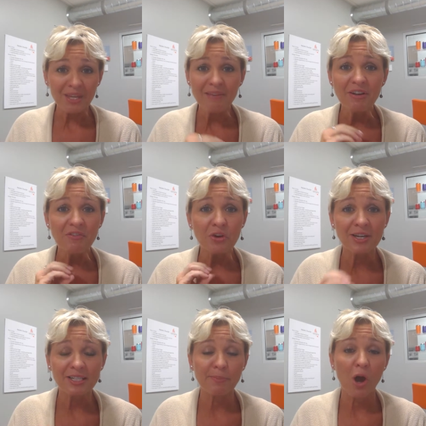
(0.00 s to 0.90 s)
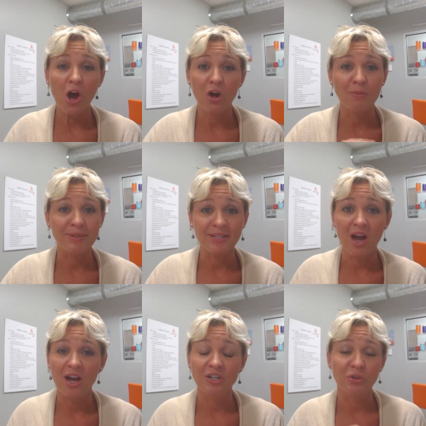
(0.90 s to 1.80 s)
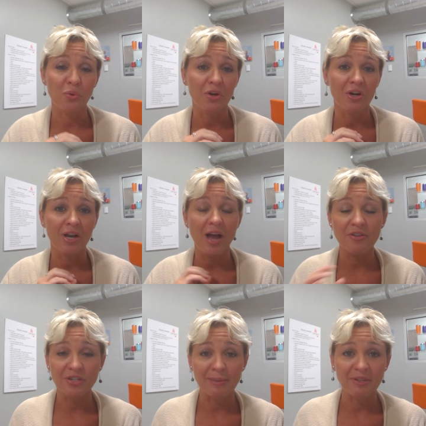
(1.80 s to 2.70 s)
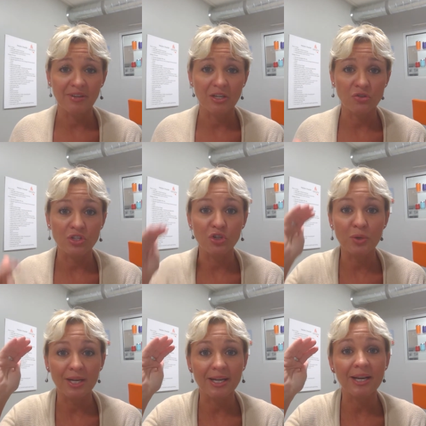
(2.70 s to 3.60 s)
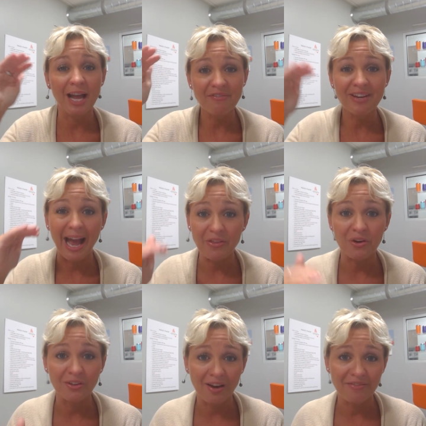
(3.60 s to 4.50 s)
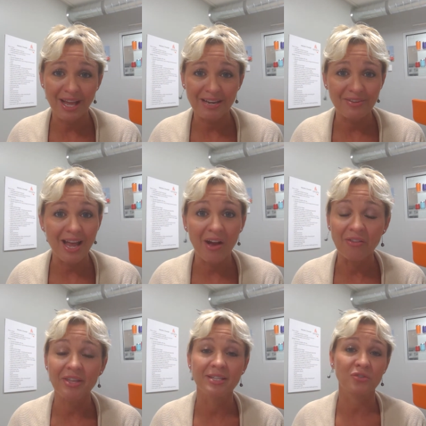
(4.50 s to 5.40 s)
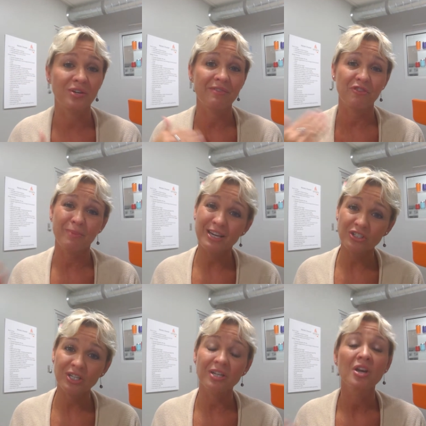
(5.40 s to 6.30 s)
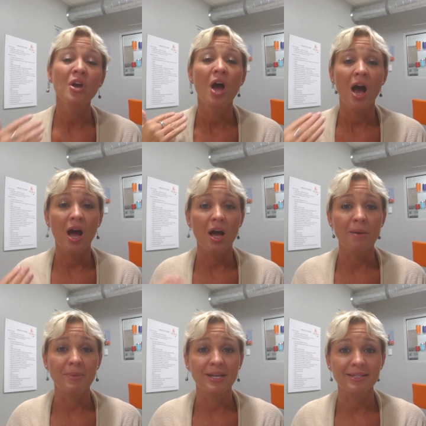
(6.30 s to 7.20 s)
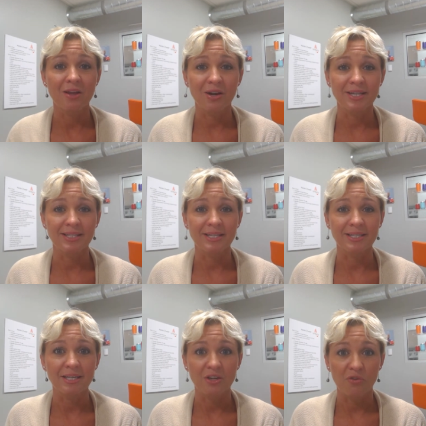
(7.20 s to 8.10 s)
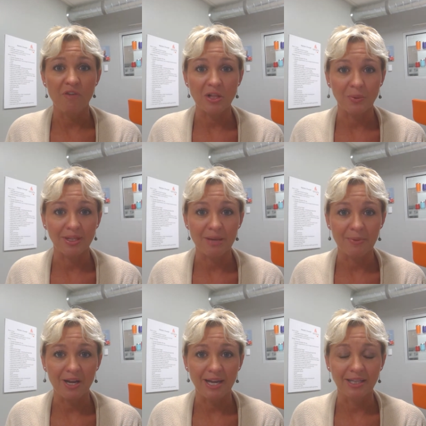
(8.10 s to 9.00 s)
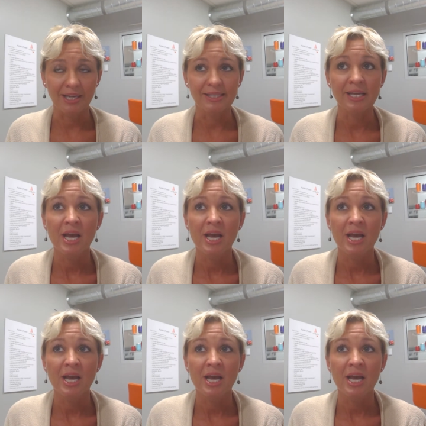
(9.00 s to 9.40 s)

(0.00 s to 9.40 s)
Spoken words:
even if you're in spa or massage or other types of industries, you can kind of gather a lot of that even health history information as long as it's, following the HIPAA guidelines.